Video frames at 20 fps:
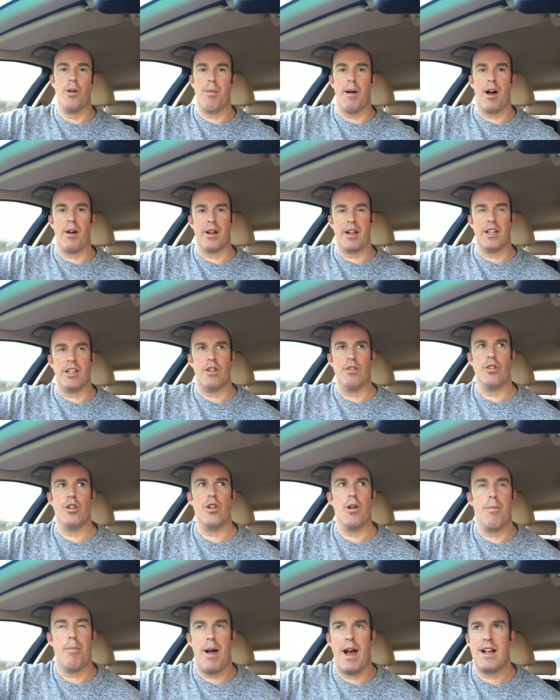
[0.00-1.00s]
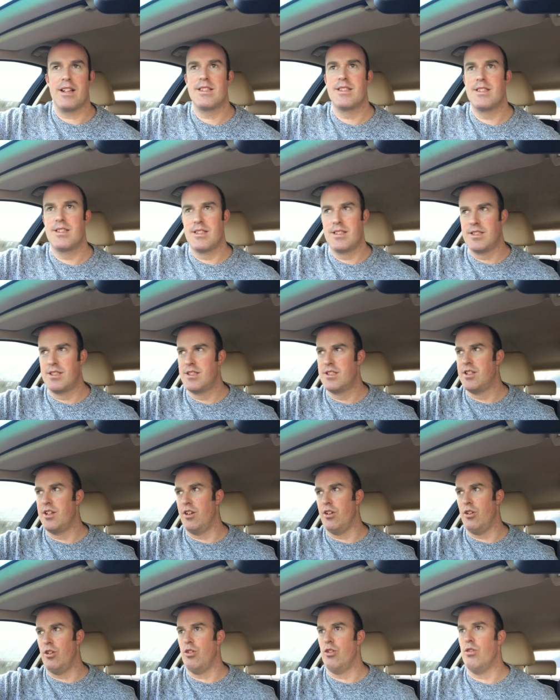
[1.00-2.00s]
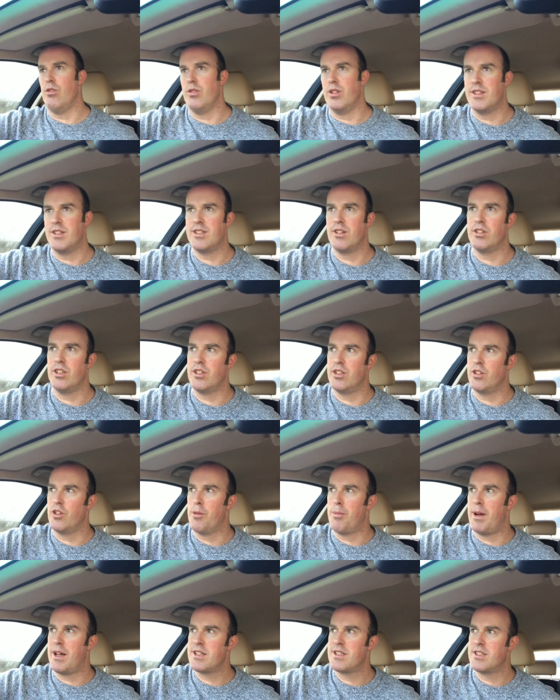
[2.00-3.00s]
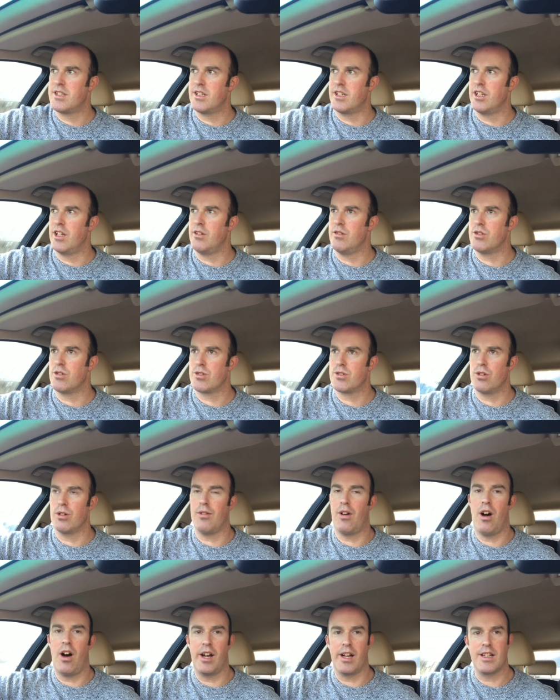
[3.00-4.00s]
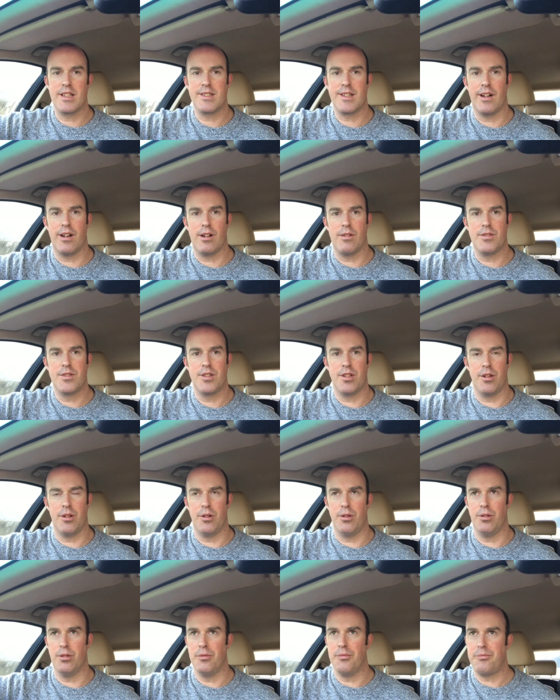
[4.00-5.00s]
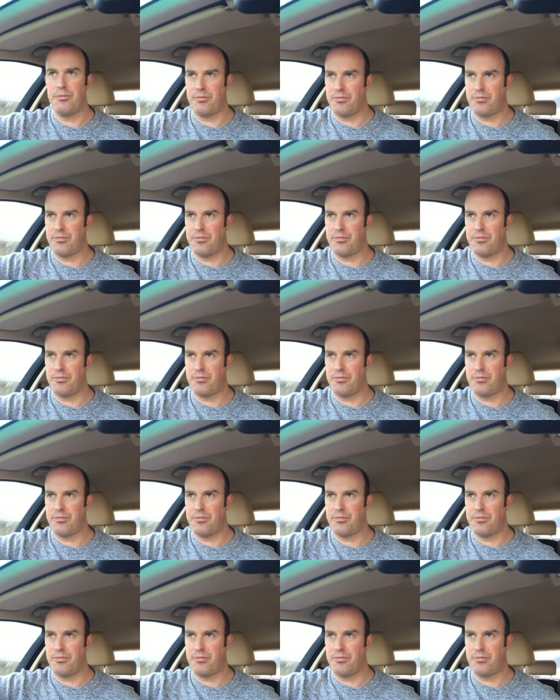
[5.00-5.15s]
about it. You do your best to use your sort of higher self to